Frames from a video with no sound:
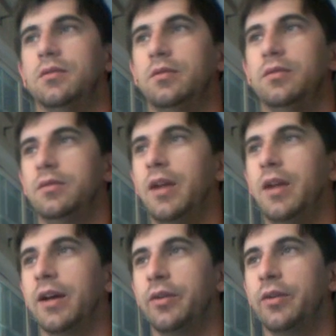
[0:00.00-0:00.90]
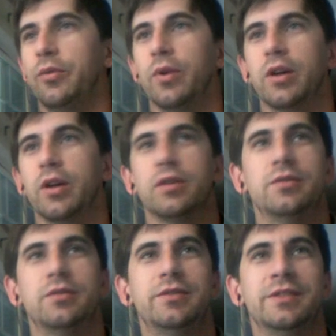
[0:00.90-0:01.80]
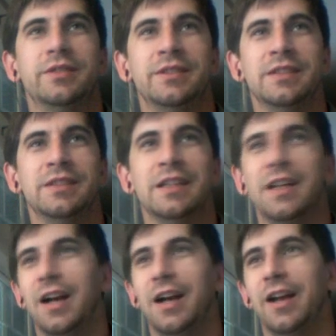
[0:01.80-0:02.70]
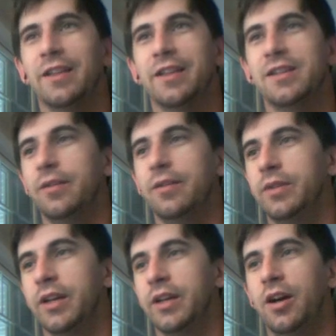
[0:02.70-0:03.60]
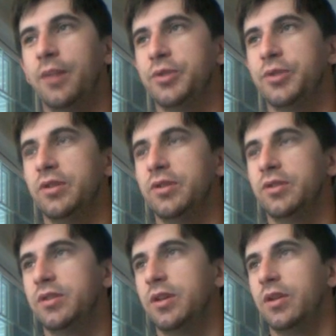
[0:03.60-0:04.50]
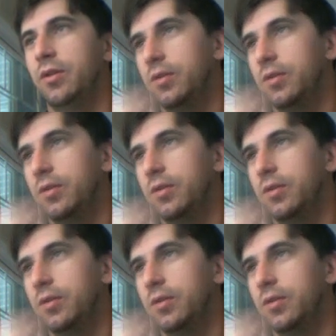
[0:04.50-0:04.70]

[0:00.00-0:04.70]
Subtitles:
not go to work. It's not really an option. So,